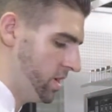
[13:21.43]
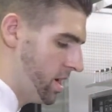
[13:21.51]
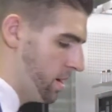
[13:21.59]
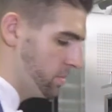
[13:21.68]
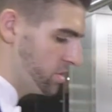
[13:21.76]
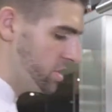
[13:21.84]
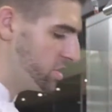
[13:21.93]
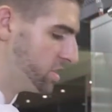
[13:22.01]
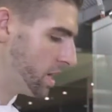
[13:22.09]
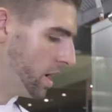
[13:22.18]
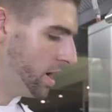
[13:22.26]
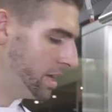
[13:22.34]

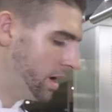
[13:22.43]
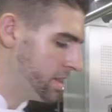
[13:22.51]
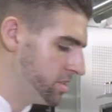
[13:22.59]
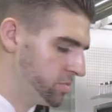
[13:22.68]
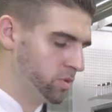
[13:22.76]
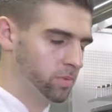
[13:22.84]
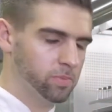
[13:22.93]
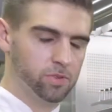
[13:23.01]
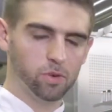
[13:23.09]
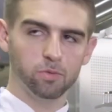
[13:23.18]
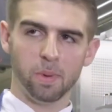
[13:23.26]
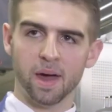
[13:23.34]
I like this
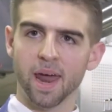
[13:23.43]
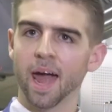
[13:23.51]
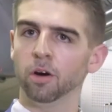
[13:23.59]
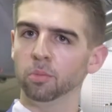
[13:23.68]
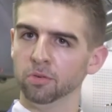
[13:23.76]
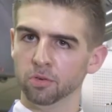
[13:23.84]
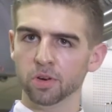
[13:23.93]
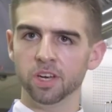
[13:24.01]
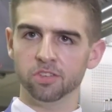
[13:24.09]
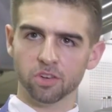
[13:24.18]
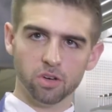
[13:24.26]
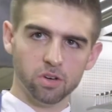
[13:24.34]
sort of about an hour before you
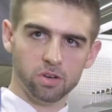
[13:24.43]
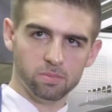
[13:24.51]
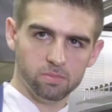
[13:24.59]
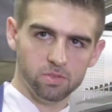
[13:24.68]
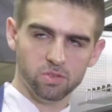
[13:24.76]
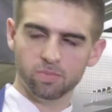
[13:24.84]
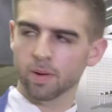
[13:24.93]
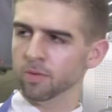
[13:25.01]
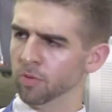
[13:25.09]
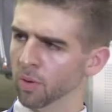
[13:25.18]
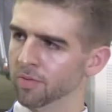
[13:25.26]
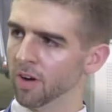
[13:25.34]
need to cook, sort of maybe
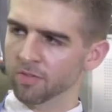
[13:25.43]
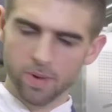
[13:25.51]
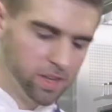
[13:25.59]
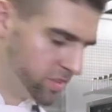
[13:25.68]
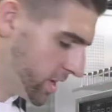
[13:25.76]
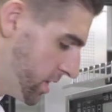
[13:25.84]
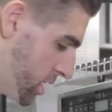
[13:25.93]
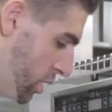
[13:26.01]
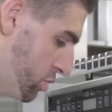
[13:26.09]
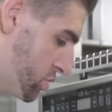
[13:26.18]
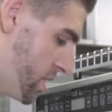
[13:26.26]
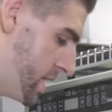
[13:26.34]
45 minutes to get the
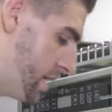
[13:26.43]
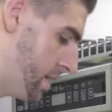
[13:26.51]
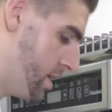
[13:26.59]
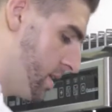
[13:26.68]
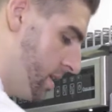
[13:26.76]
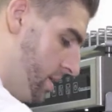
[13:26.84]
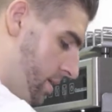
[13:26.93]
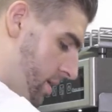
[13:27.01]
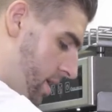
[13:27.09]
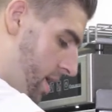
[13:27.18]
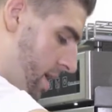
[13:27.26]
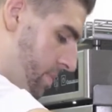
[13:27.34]
coals ready.
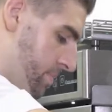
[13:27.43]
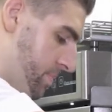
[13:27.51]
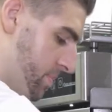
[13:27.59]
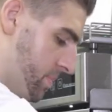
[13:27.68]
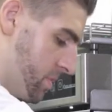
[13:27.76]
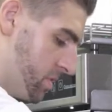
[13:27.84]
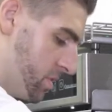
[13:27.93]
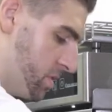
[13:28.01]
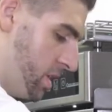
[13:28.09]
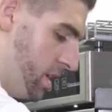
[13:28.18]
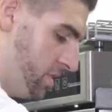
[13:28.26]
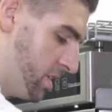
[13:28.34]
So
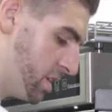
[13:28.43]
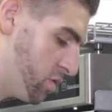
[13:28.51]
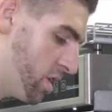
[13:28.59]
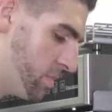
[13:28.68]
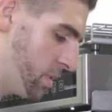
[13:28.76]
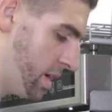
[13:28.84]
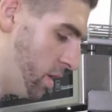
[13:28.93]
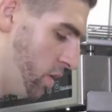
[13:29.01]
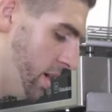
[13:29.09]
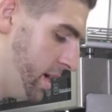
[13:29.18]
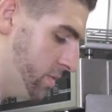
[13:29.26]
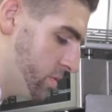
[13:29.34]
it's an incredibly
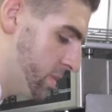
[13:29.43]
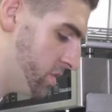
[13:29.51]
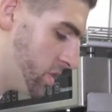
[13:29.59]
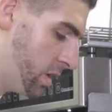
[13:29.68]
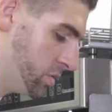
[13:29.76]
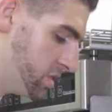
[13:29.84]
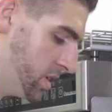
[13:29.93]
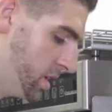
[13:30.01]
hot heat from these coals.